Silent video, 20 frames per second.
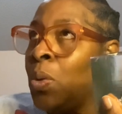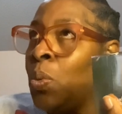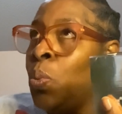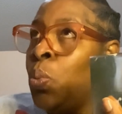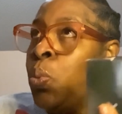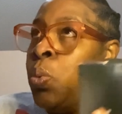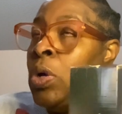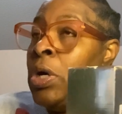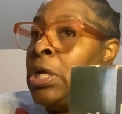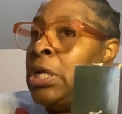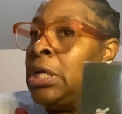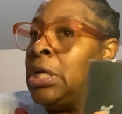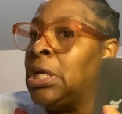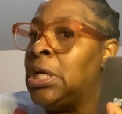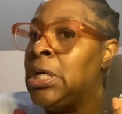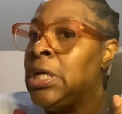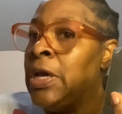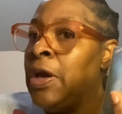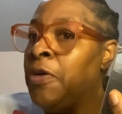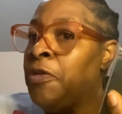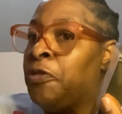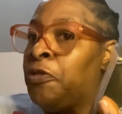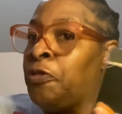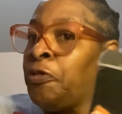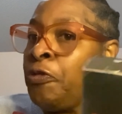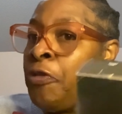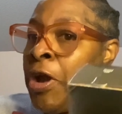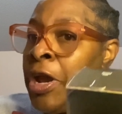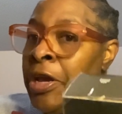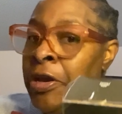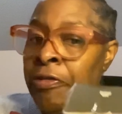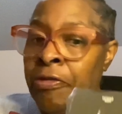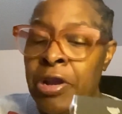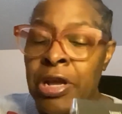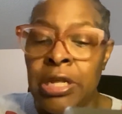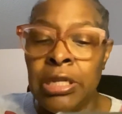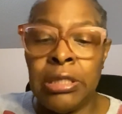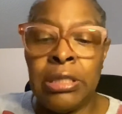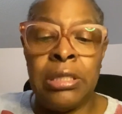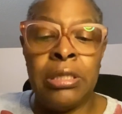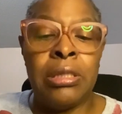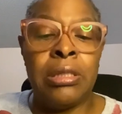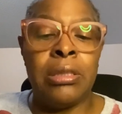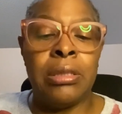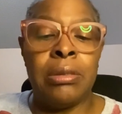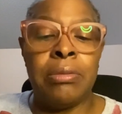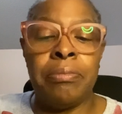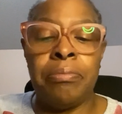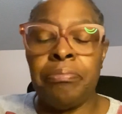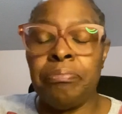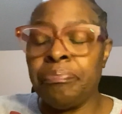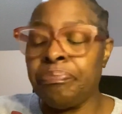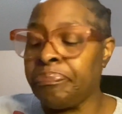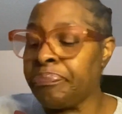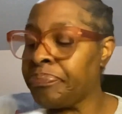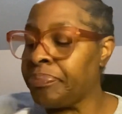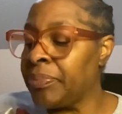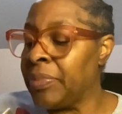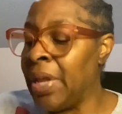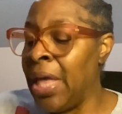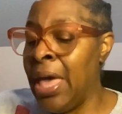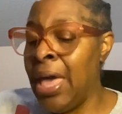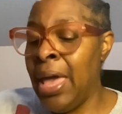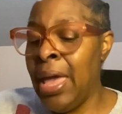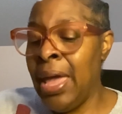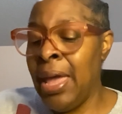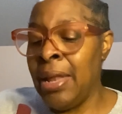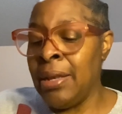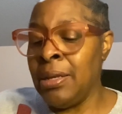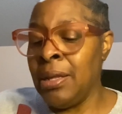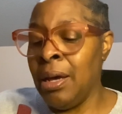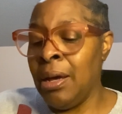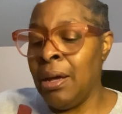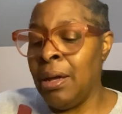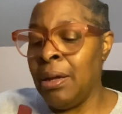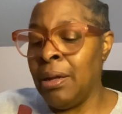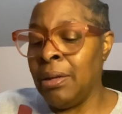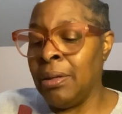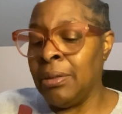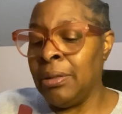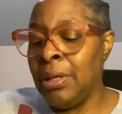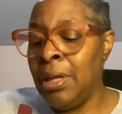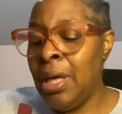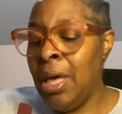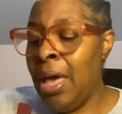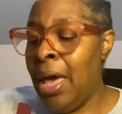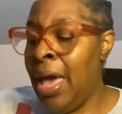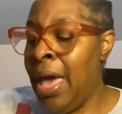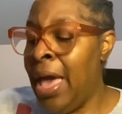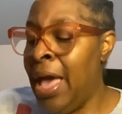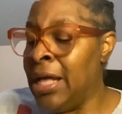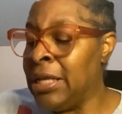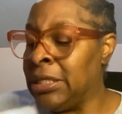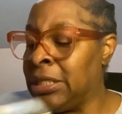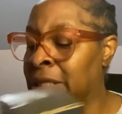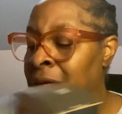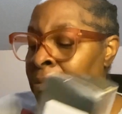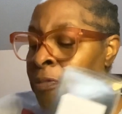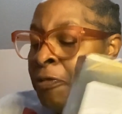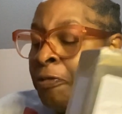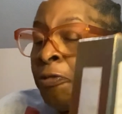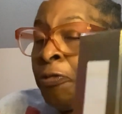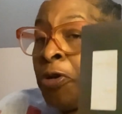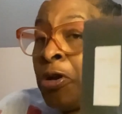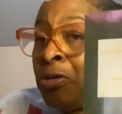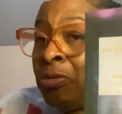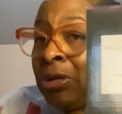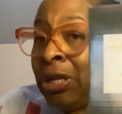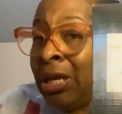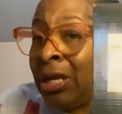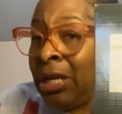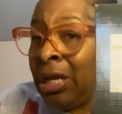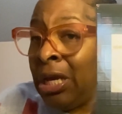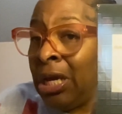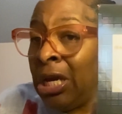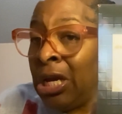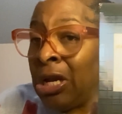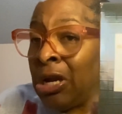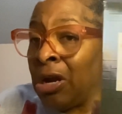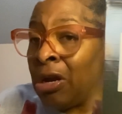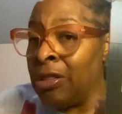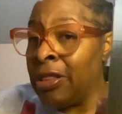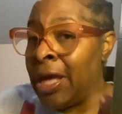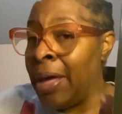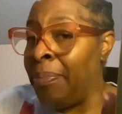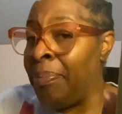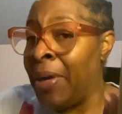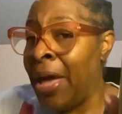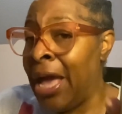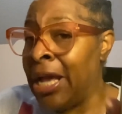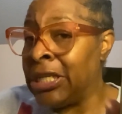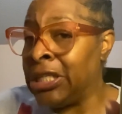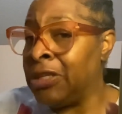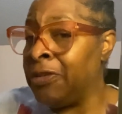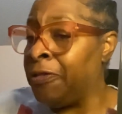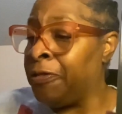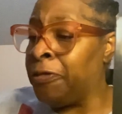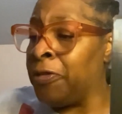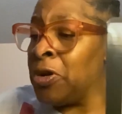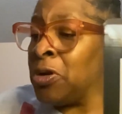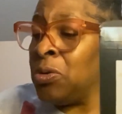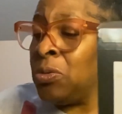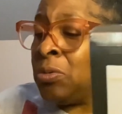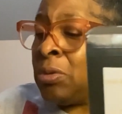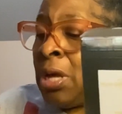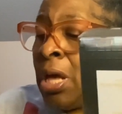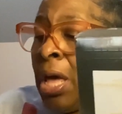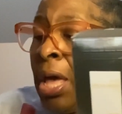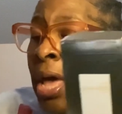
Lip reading: woody fragrance, and it has some fruit in here, that passion fruit,